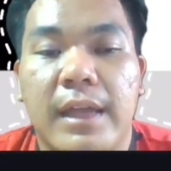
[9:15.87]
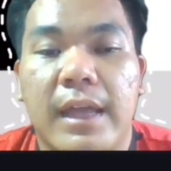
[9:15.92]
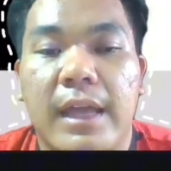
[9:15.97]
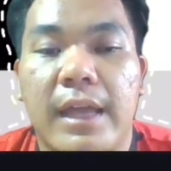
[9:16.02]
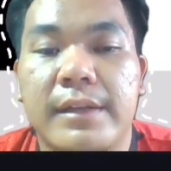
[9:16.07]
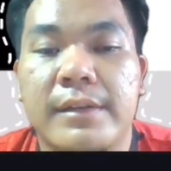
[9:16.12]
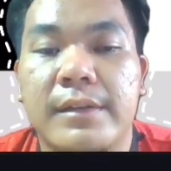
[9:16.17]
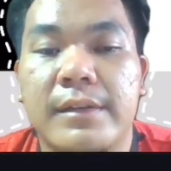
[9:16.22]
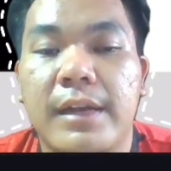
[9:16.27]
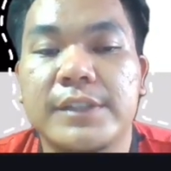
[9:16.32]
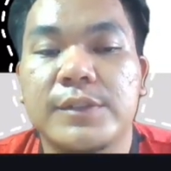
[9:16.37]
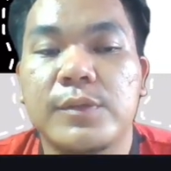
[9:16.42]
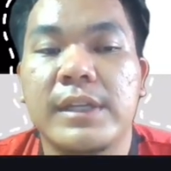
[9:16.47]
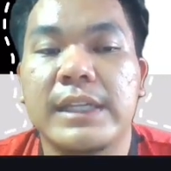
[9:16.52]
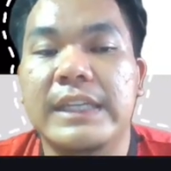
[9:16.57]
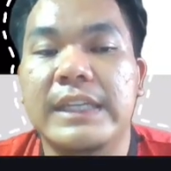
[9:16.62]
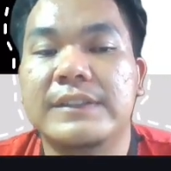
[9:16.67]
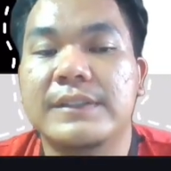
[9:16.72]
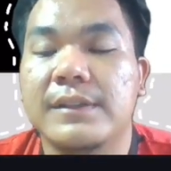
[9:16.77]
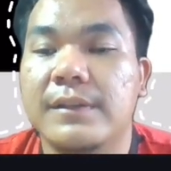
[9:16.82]
And the last one
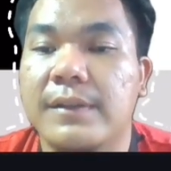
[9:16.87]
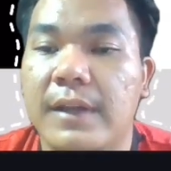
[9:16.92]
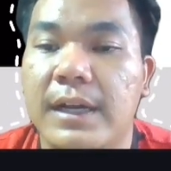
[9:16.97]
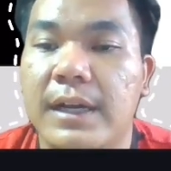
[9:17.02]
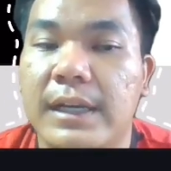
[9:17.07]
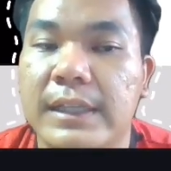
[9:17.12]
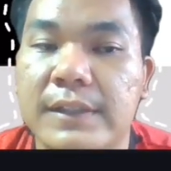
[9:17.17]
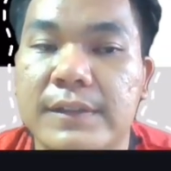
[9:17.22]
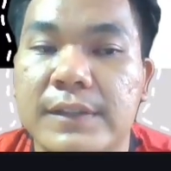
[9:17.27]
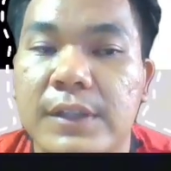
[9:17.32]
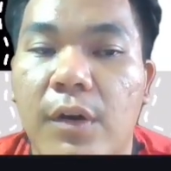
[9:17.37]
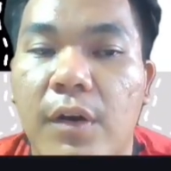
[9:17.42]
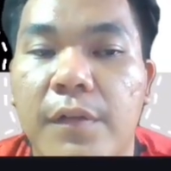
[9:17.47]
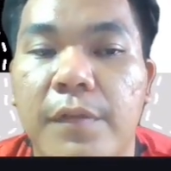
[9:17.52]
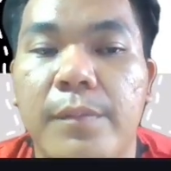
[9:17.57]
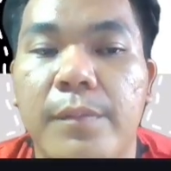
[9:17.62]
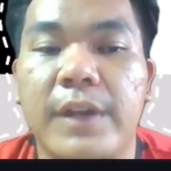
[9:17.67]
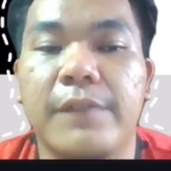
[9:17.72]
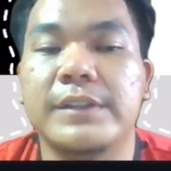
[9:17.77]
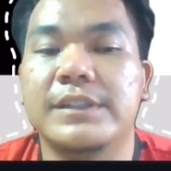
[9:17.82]
is easy of
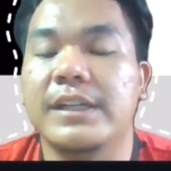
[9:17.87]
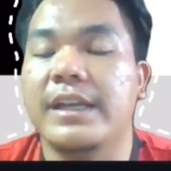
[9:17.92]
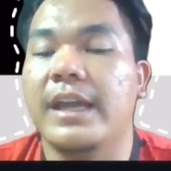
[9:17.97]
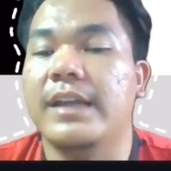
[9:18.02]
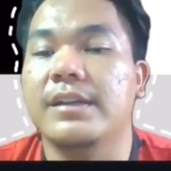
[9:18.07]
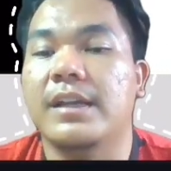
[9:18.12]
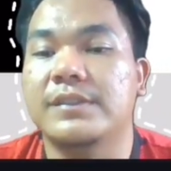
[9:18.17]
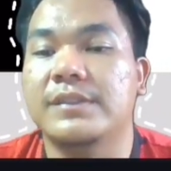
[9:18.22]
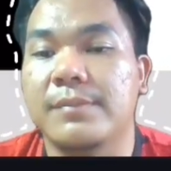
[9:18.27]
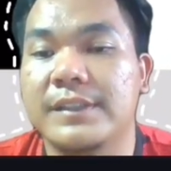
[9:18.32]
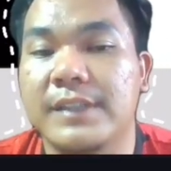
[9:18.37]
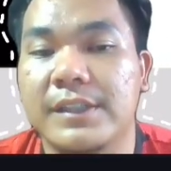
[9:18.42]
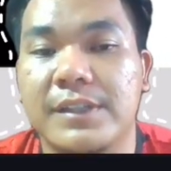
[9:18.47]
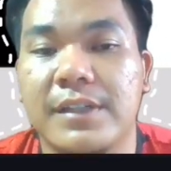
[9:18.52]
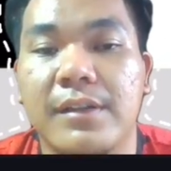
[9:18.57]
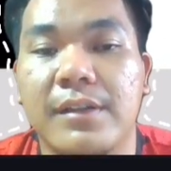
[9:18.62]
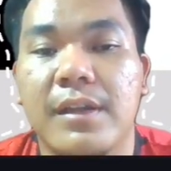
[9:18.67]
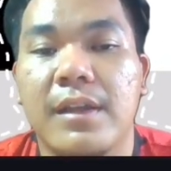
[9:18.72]
manufacturing and customization.